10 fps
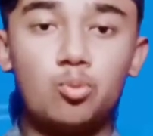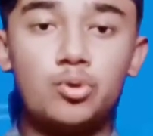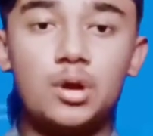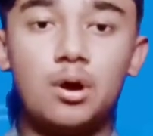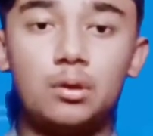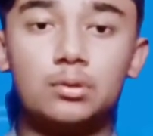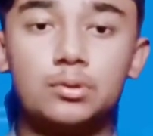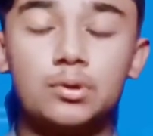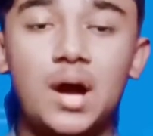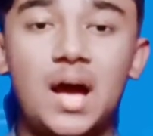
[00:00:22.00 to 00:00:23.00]
We all
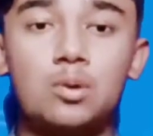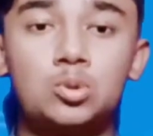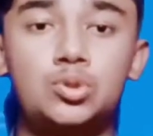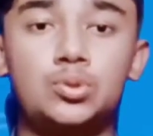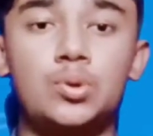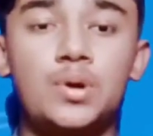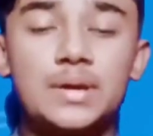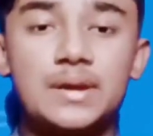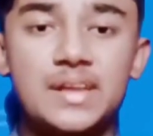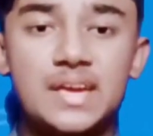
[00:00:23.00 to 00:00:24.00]
know how to
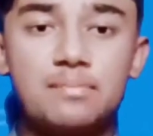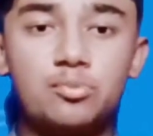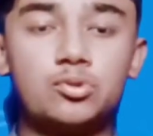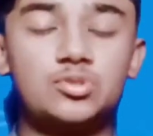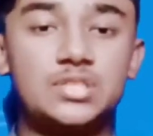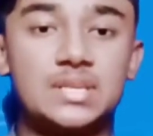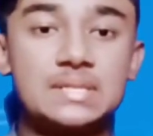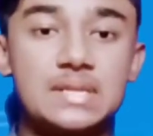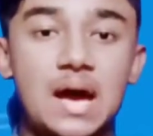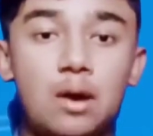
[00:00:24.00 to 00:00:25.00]
name those
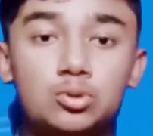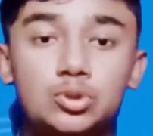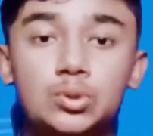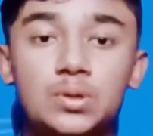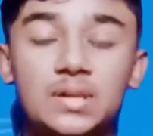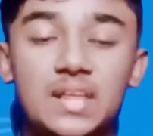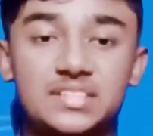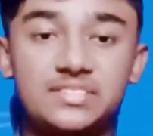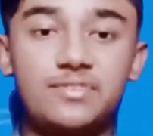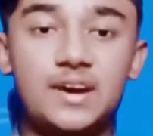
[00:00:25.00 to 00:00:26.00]
chains, how to
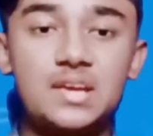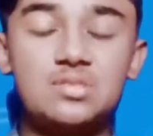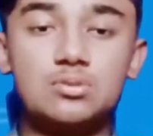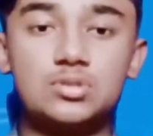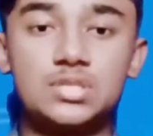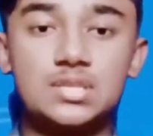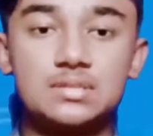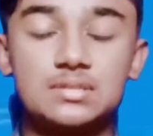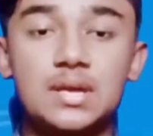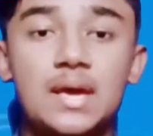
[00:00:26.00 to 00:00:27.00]
classify those
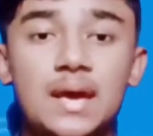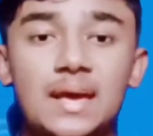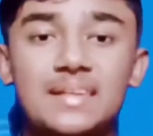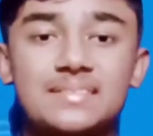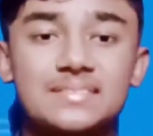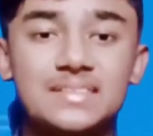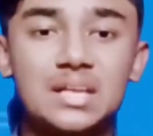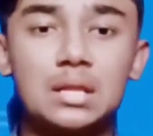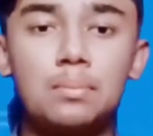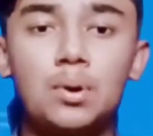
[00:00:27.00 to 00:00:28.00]
chains as
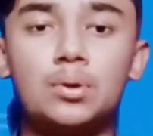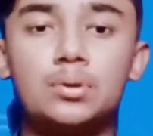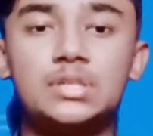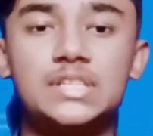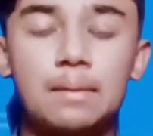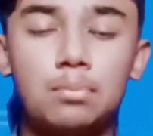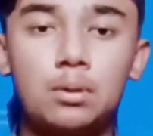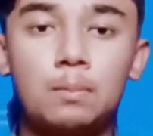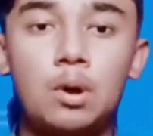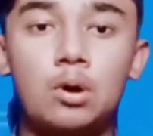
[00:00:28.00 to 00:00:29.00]
single bond,
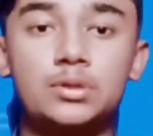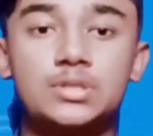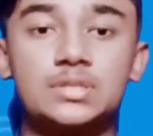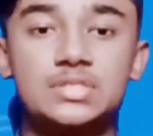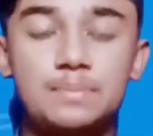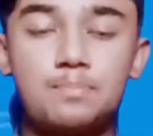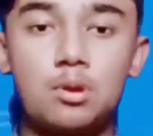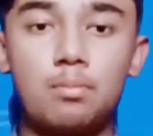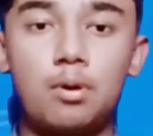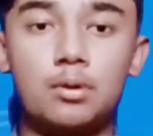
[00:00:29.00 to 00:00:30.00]
double bond,
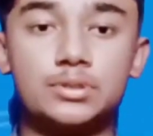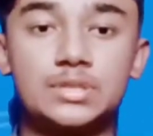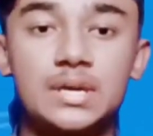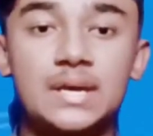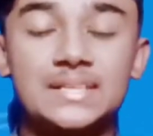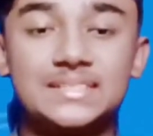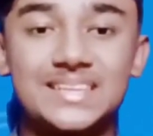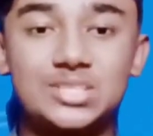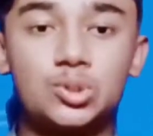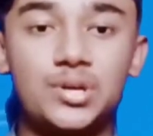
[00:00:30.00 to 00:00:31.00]
triple bond,
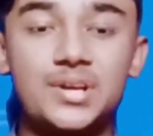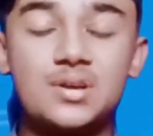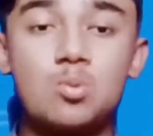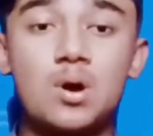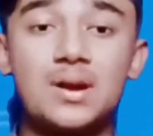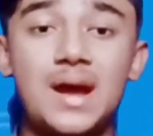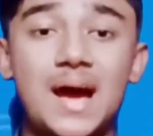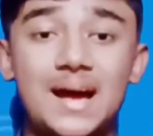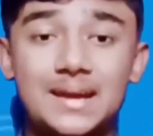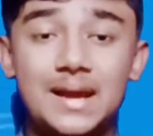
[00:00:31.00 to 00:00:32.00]
saturated one
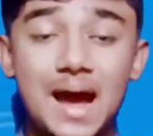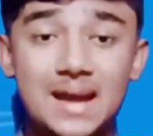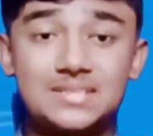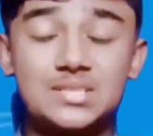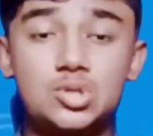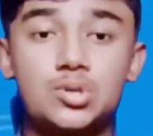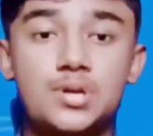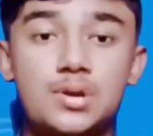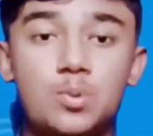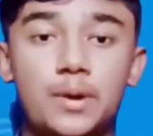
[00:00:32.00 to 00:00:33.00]
and
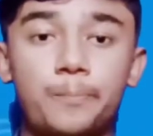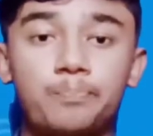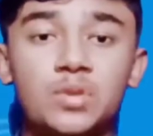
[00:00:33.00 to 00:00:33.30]
unsaturated one.